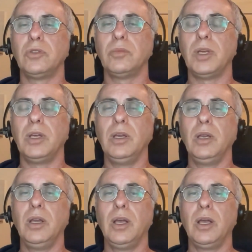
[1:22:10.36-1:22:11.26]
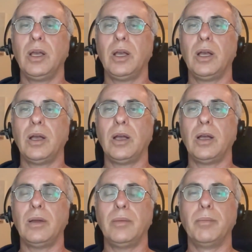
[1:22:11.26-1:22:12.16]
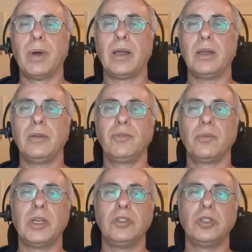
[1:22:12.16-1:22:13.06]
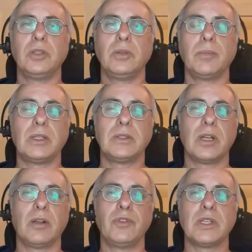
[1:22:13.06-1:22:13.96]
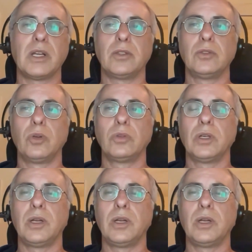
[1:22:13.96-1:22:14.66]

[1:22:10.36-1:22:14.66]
to me. My information myself is anecdotal.